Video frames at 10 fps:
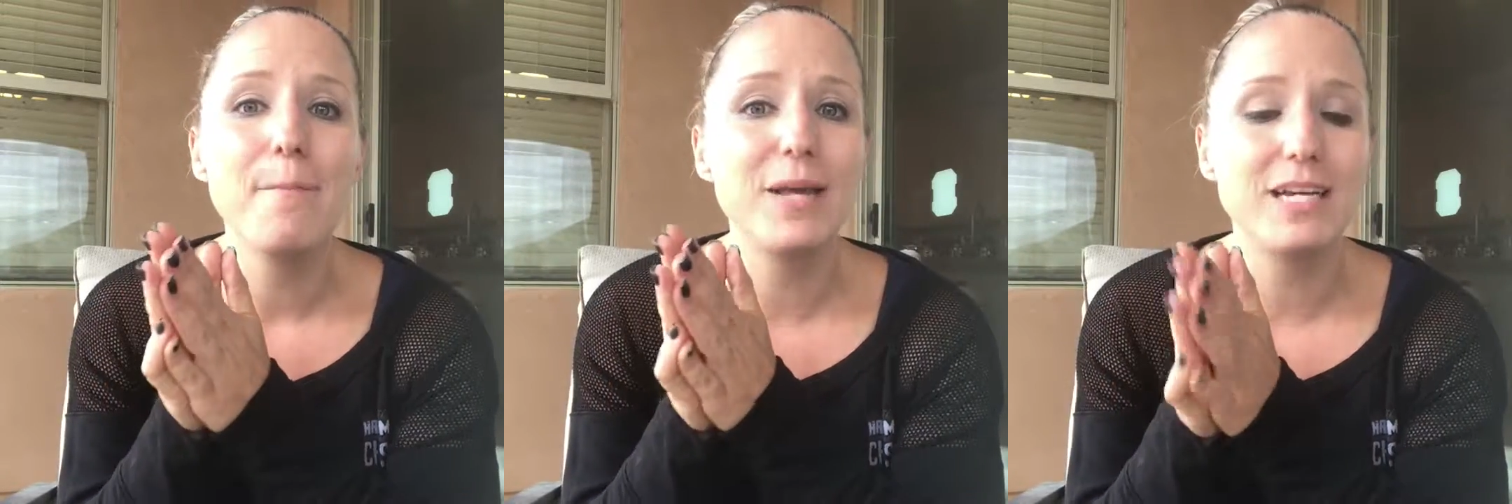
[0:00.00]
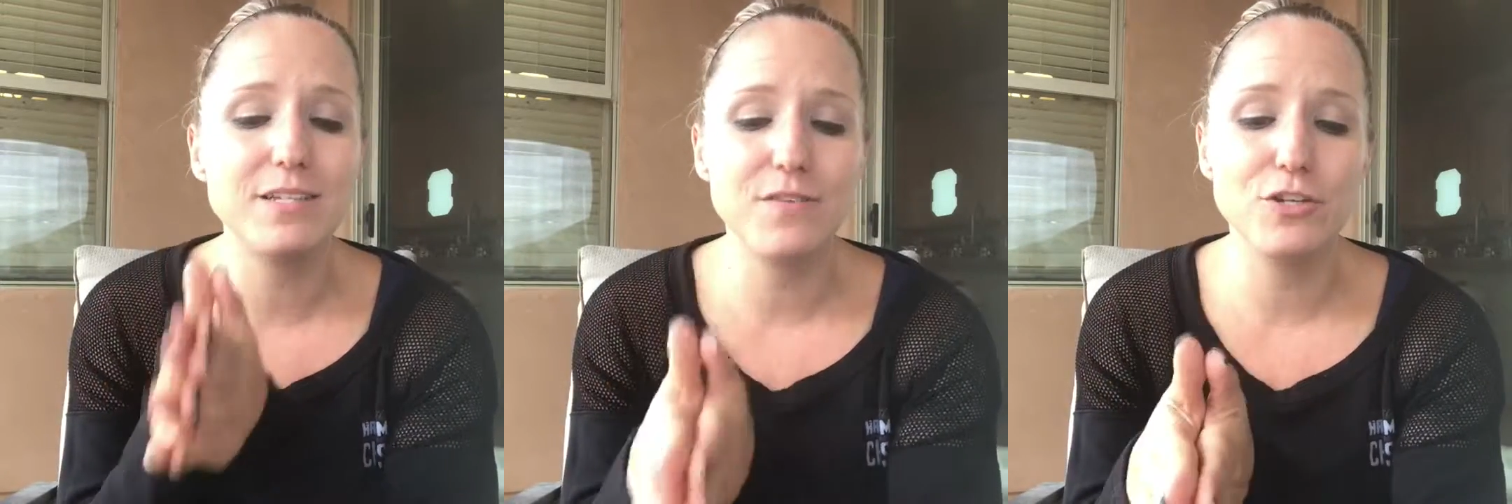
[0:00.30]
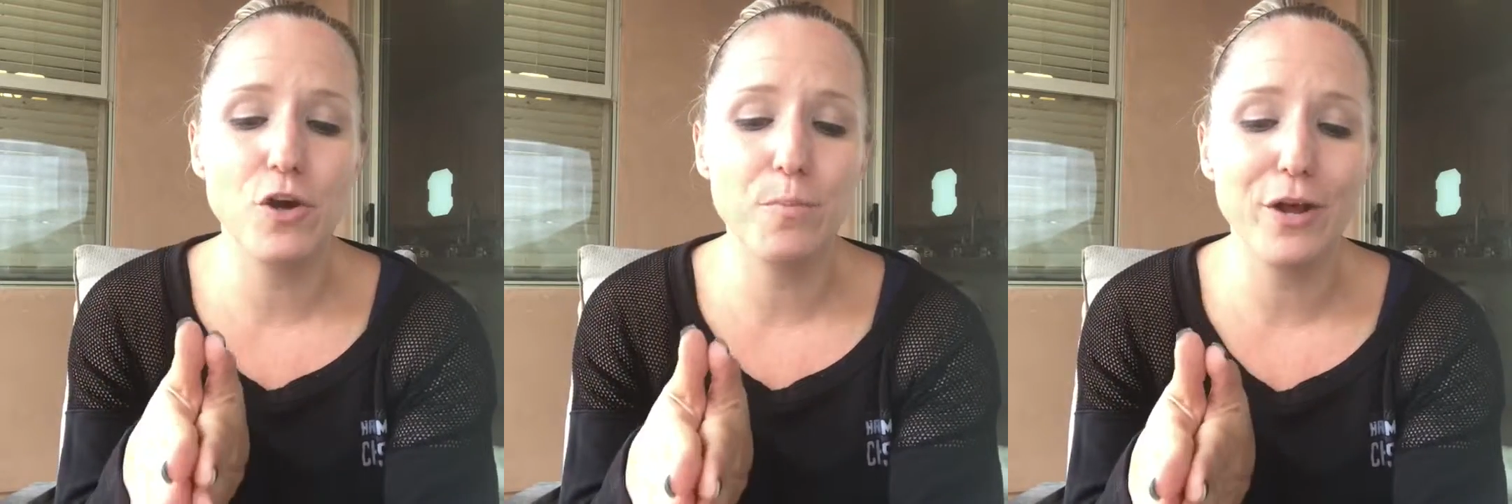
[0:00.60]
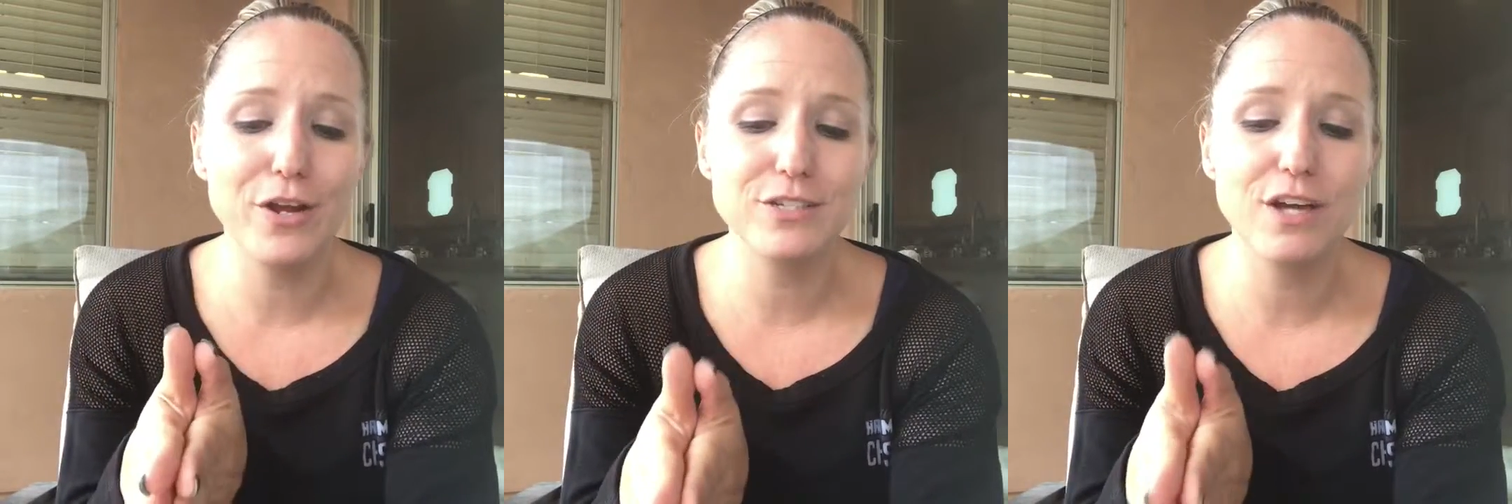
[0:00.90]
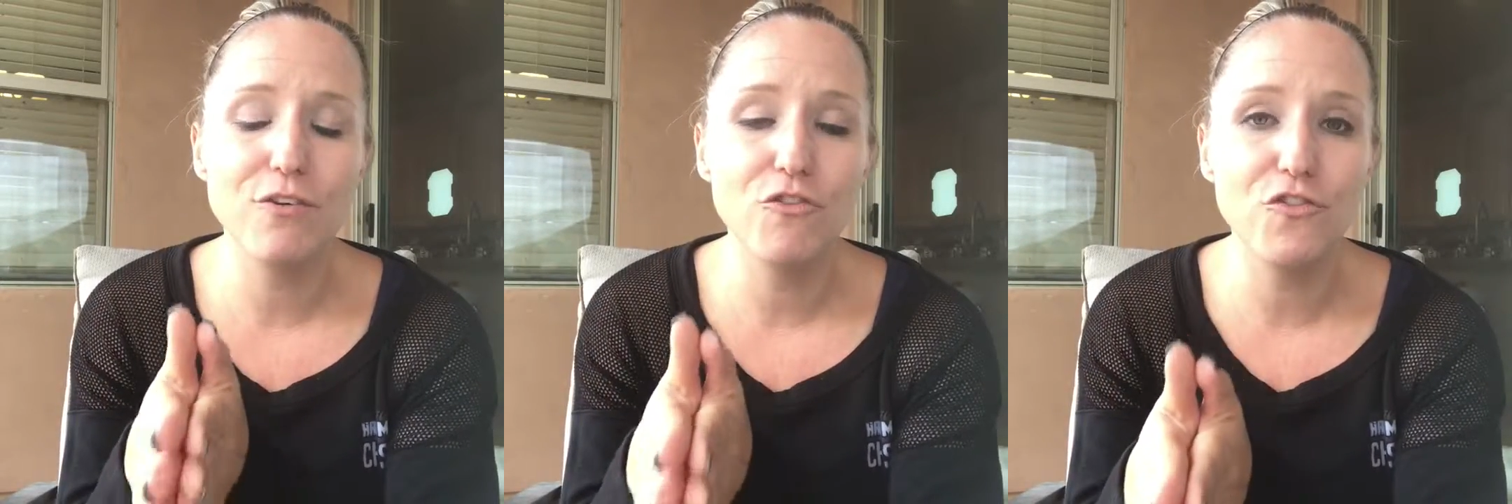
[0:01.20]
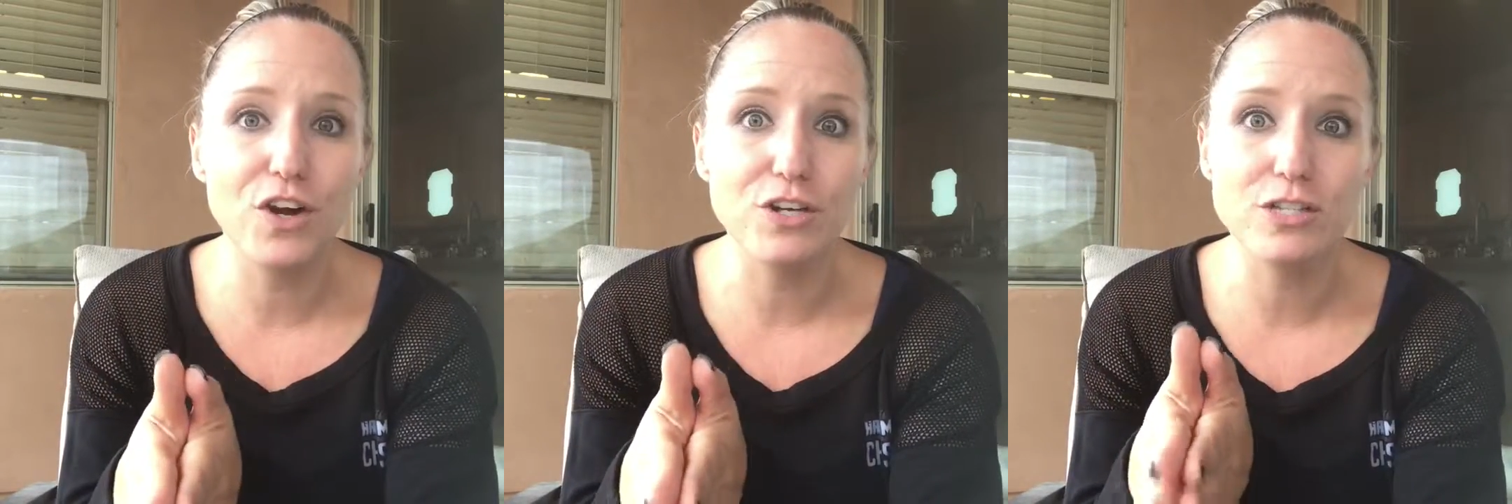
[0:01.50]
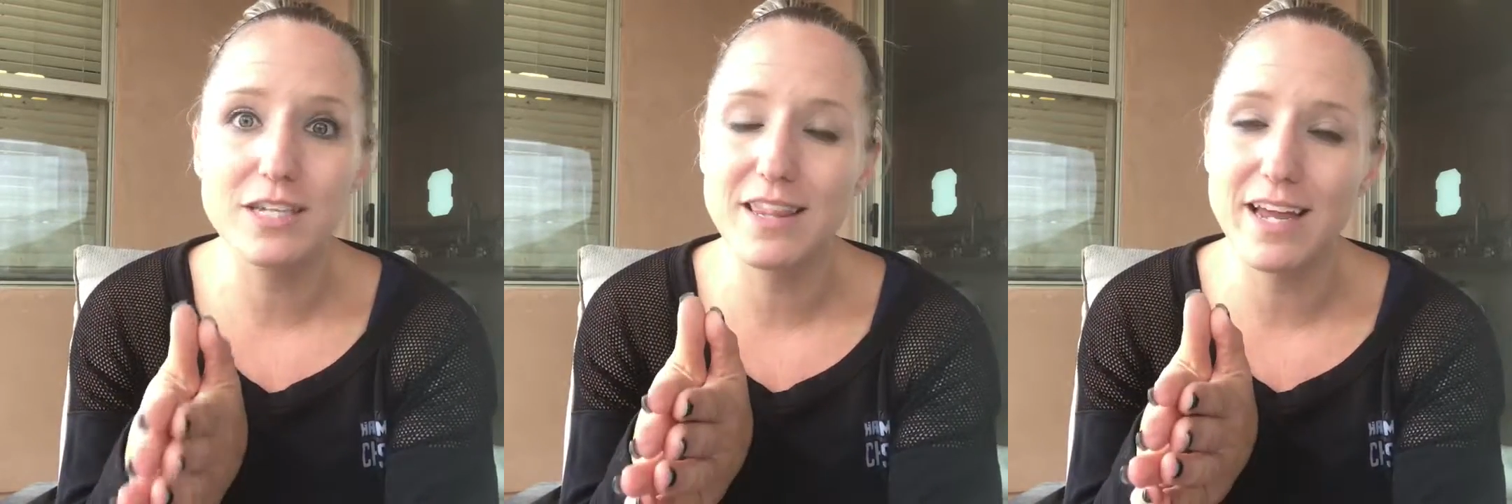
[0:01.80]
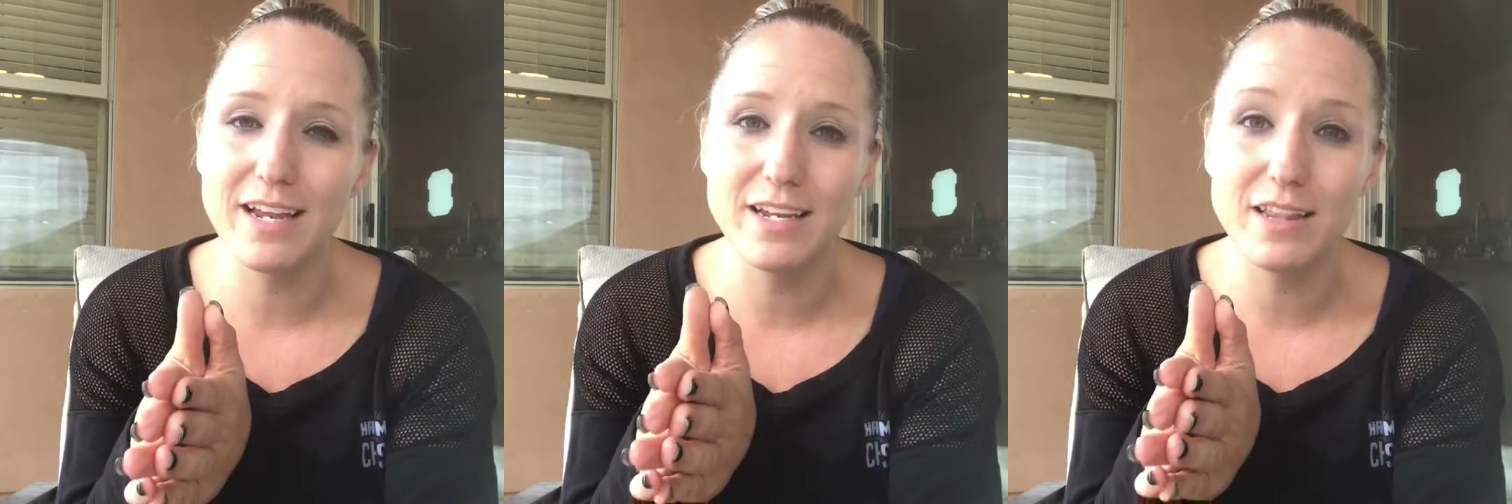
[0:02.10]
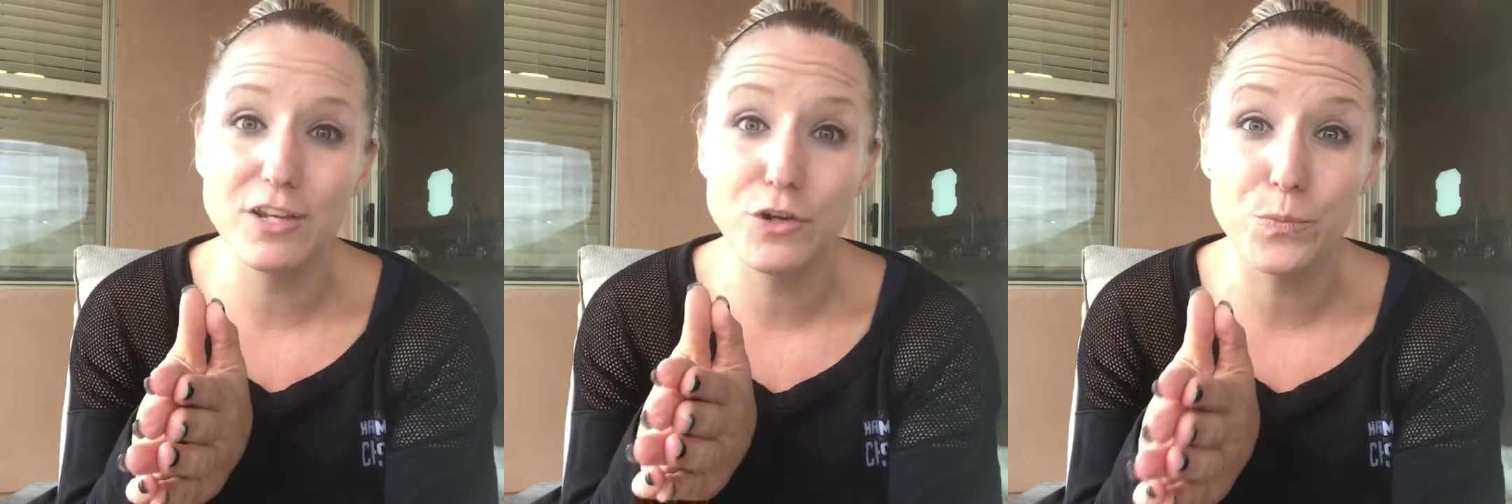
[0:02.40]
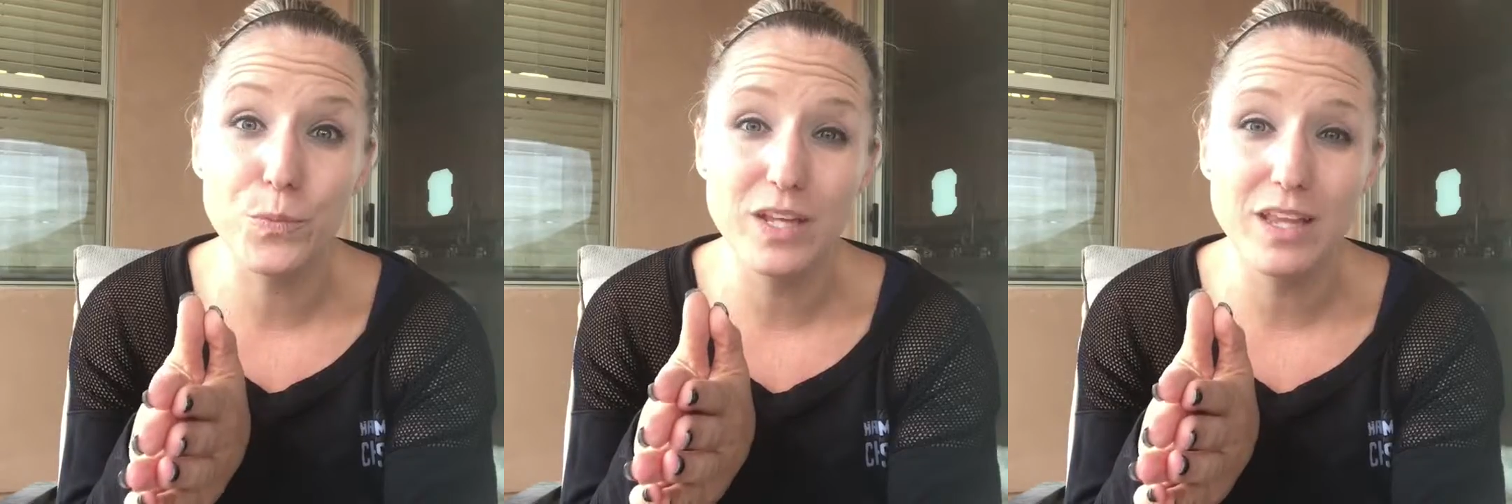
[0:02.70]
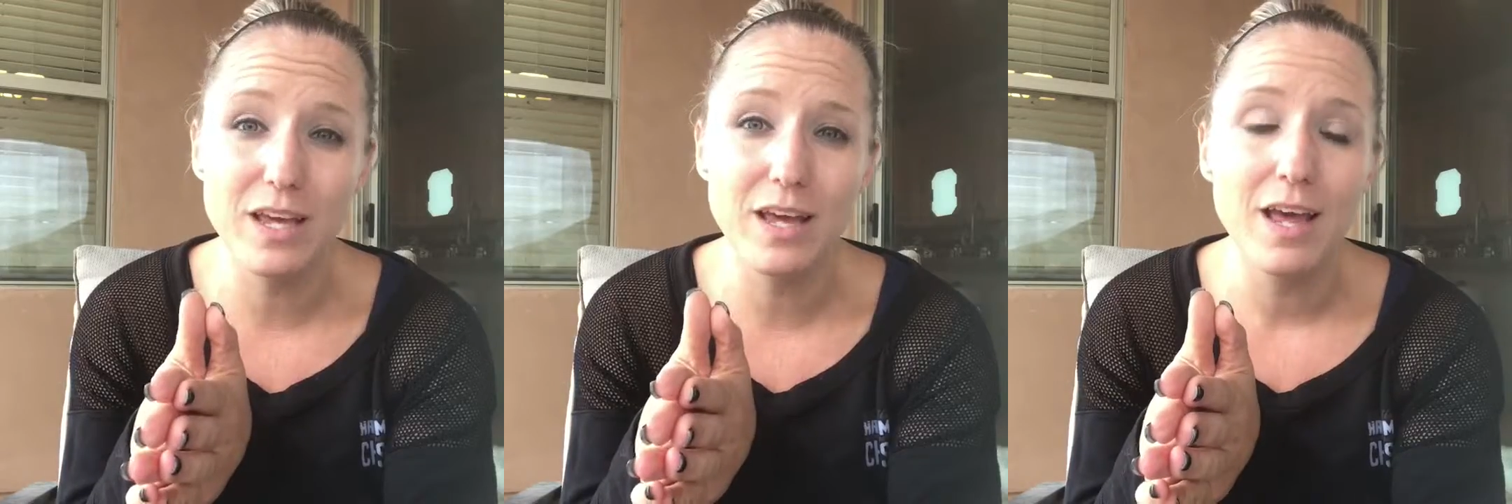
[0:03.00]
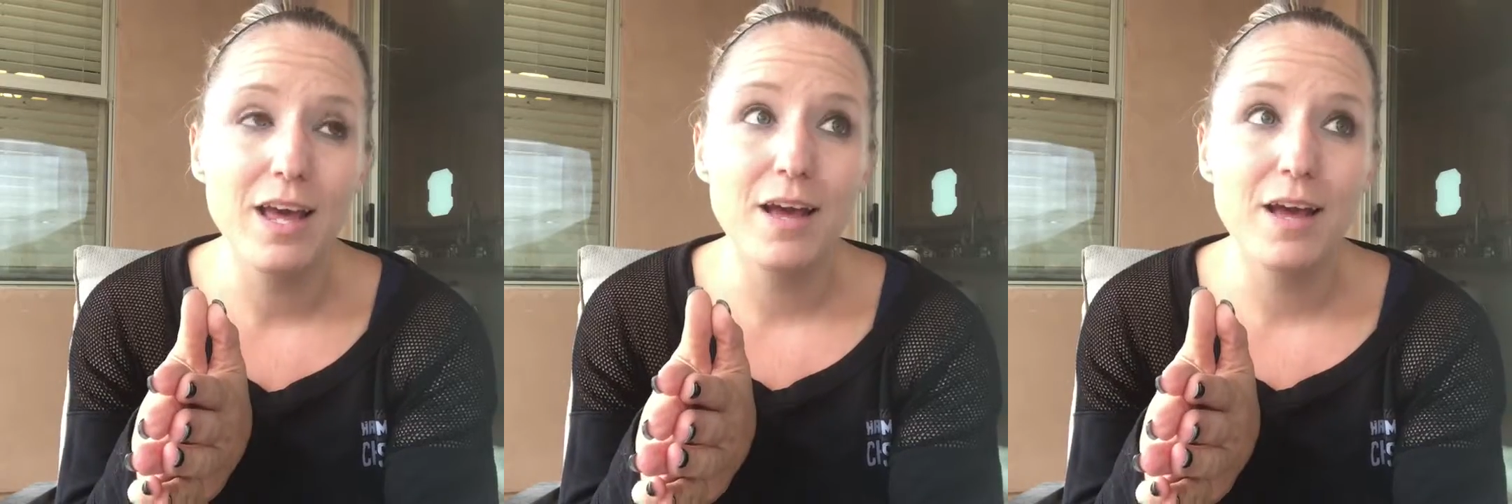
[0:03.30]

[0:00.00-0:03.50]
because if you don't put yourself first then then you're really